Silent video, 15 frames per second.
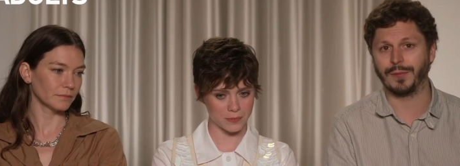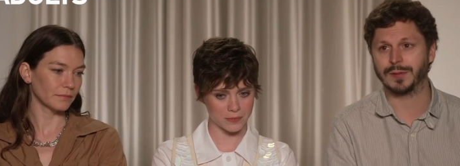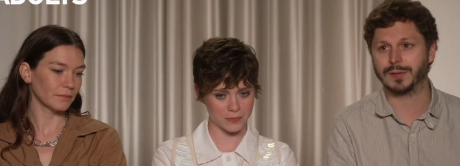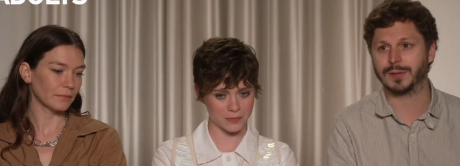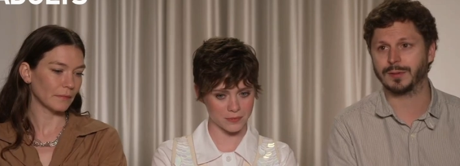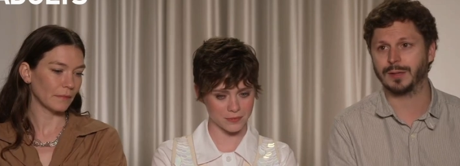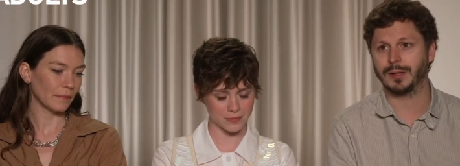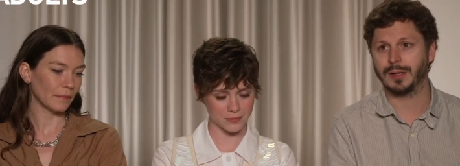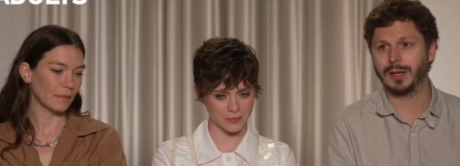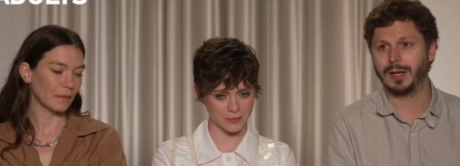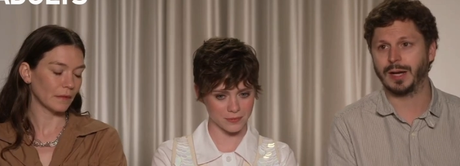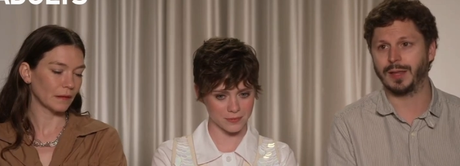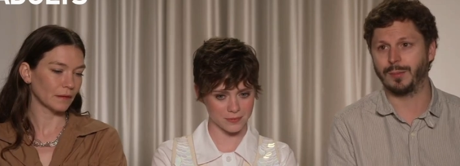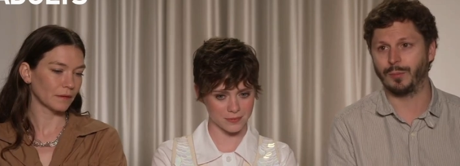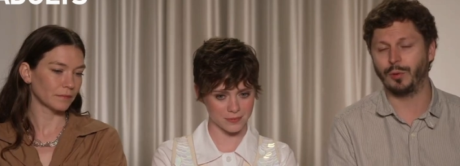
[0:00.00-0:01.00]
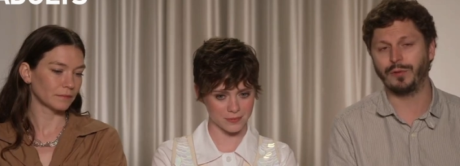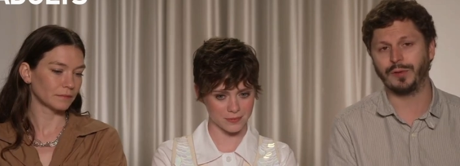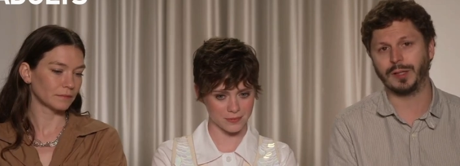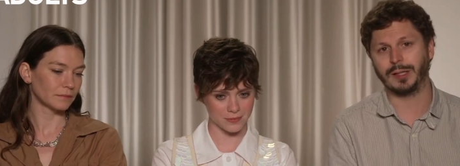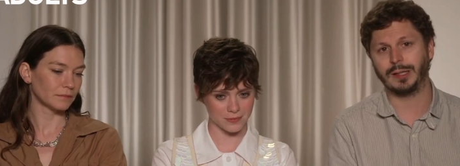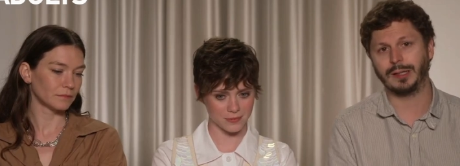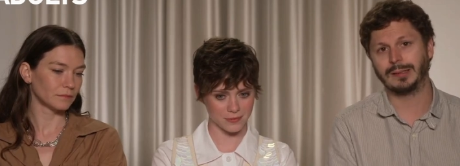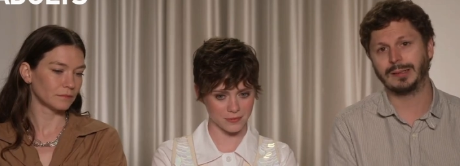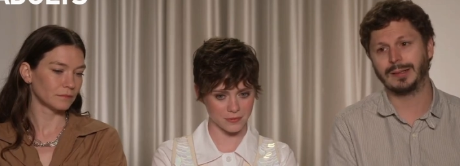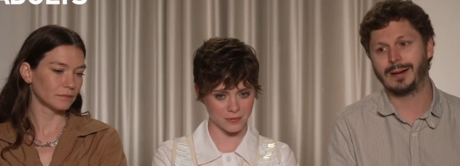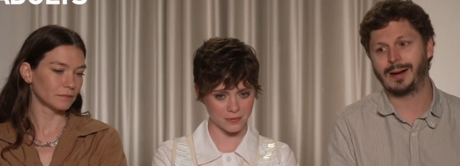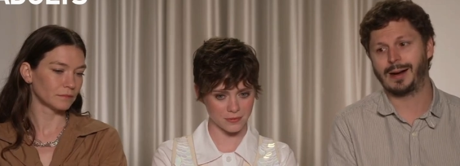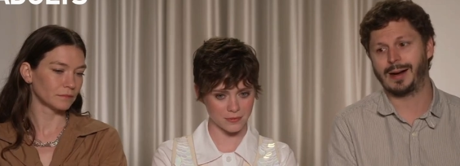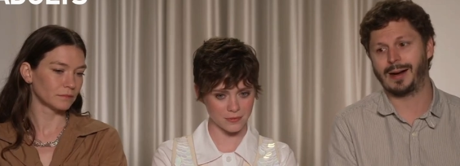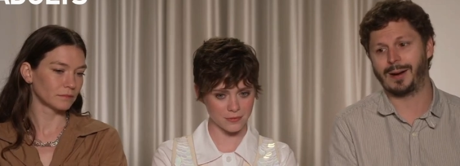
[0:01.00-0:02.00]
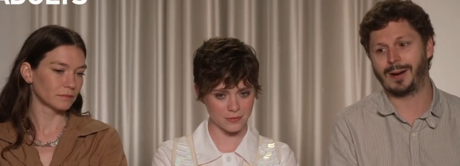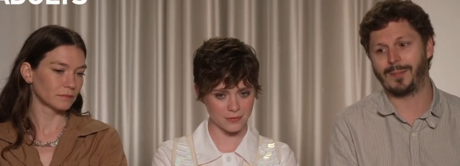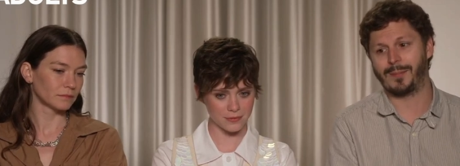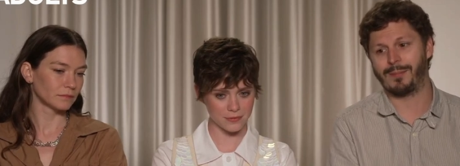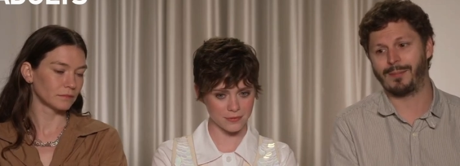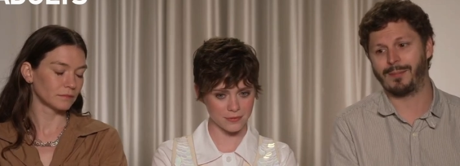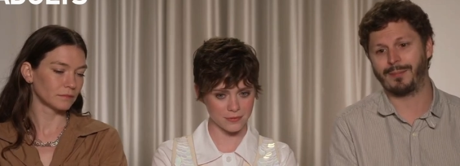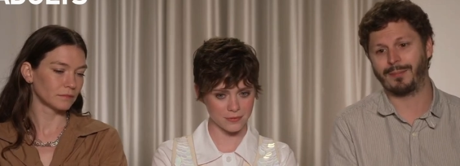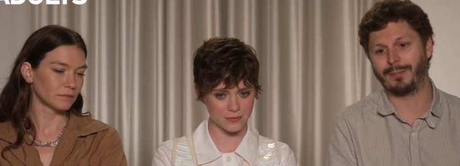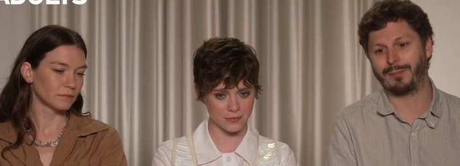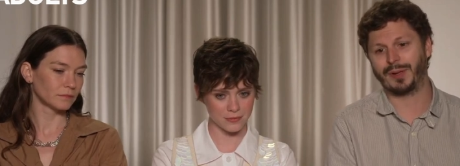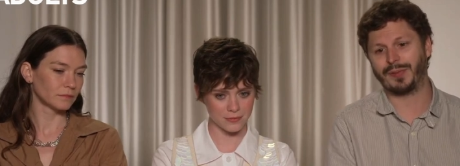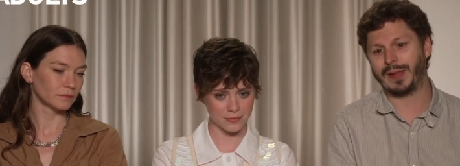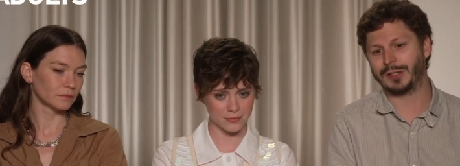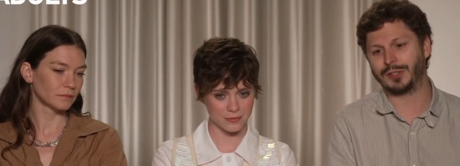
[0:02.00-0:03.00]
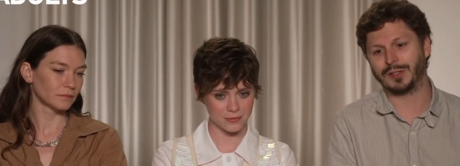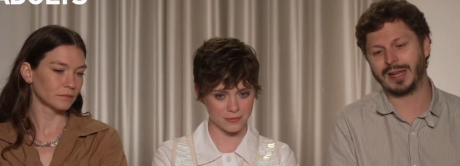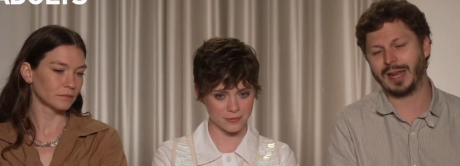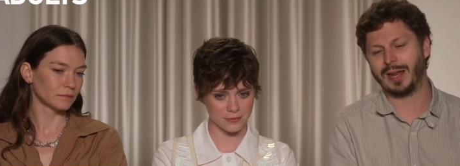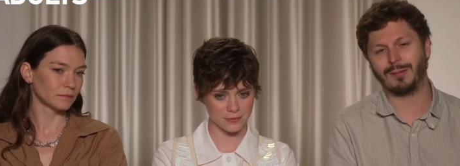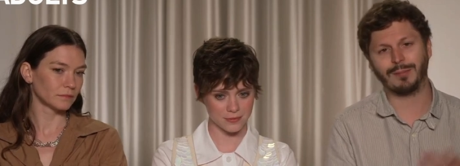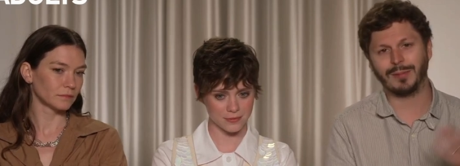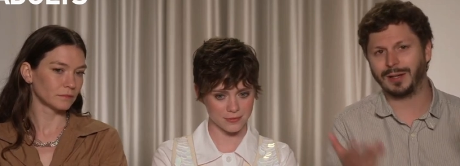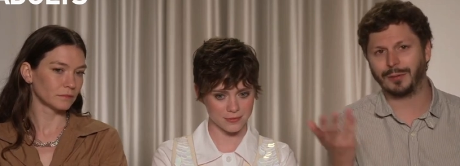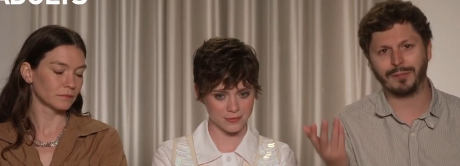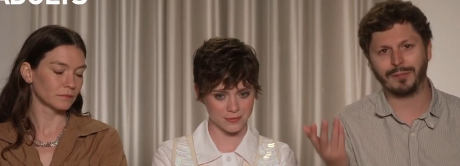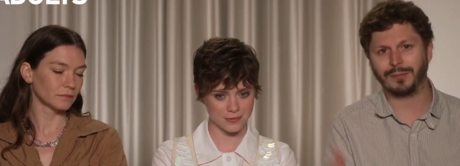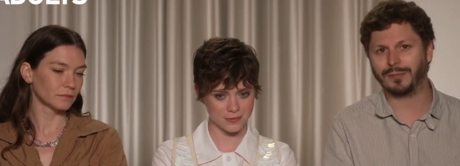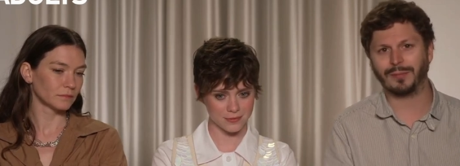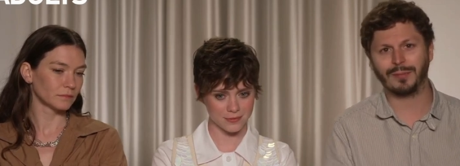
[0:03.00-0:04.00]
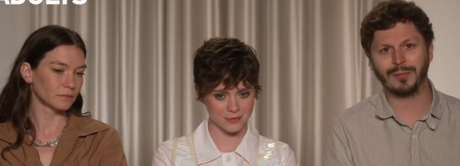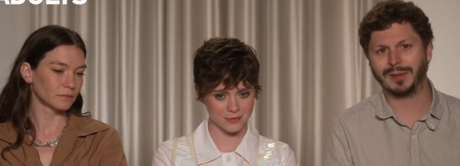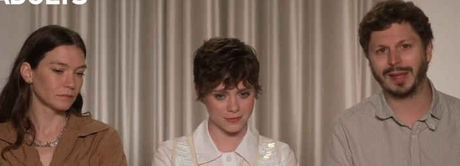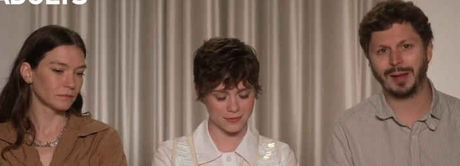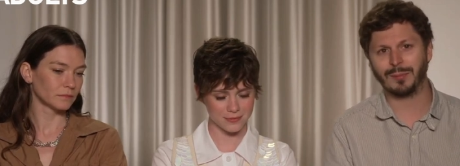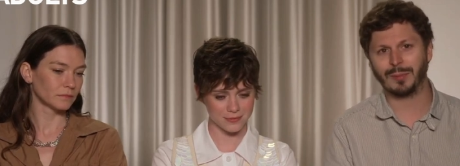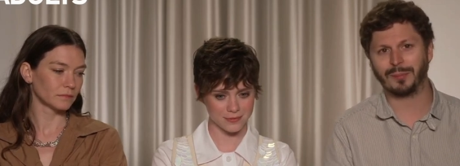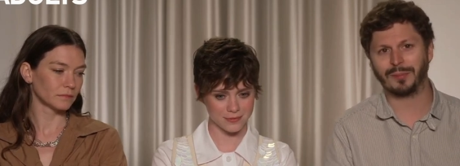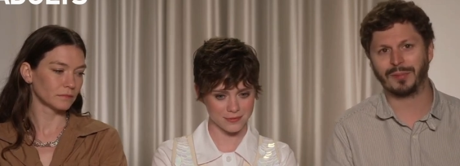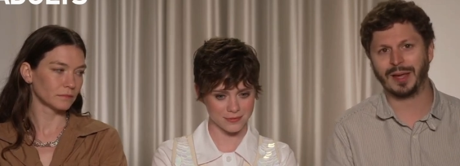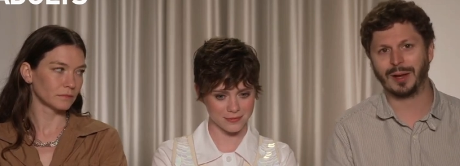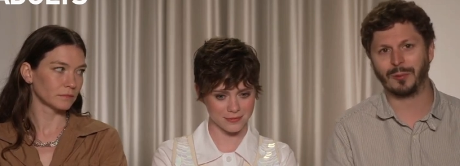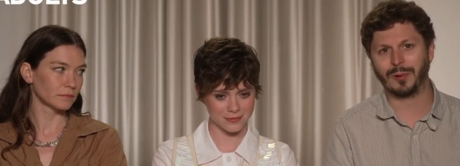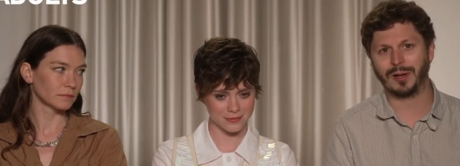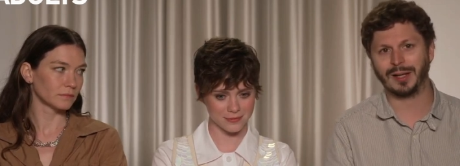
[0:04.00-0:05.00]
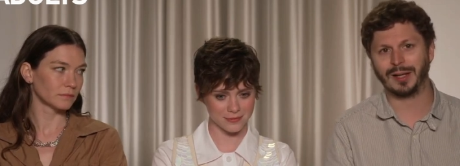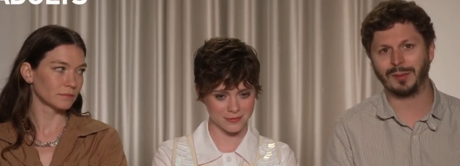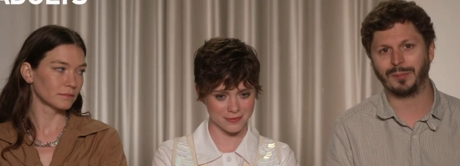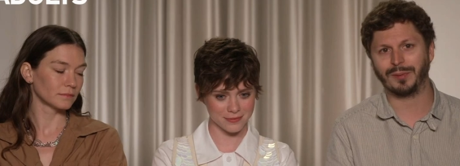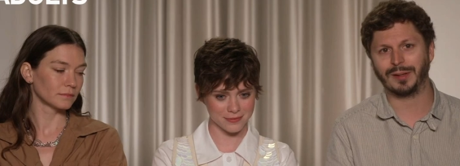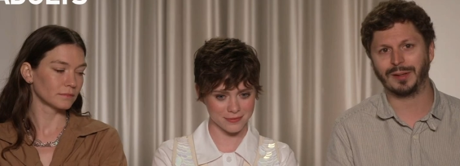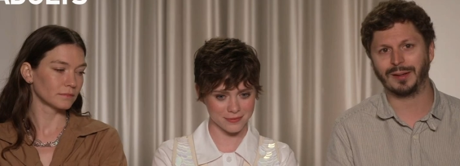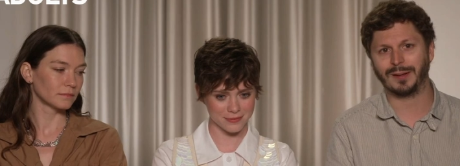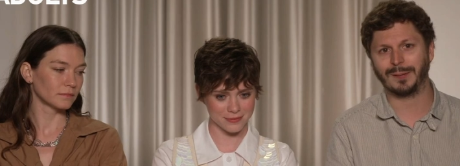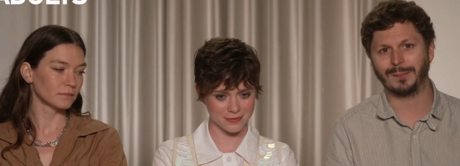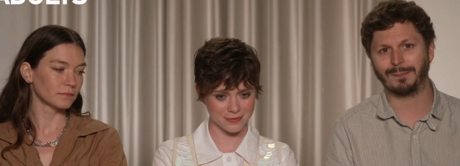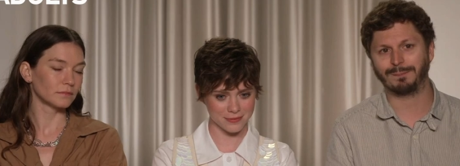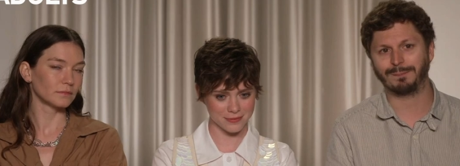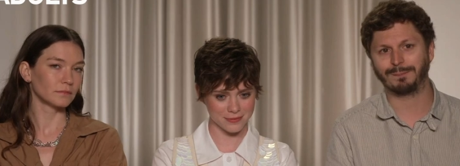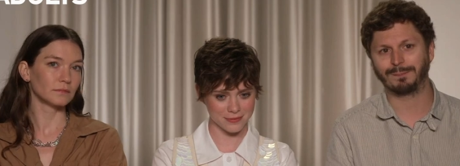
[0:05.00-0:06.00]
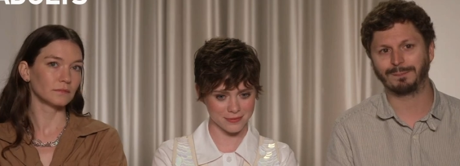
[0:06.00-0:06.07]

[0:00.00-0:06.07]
Speaker 1: this and the movie. Um, but that just came, you know, came up that way. But um,